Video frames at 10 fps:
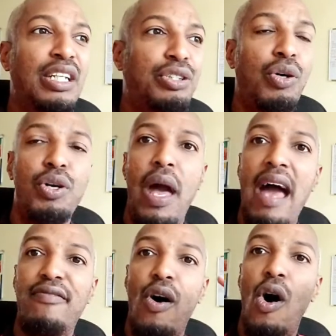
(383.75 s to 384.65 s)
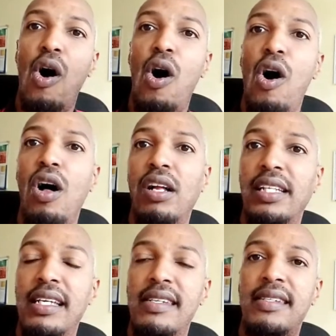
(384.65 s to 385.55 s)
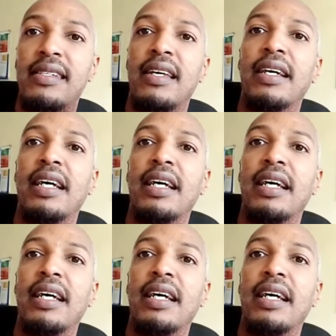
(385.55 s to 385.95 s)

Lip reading: So you have all this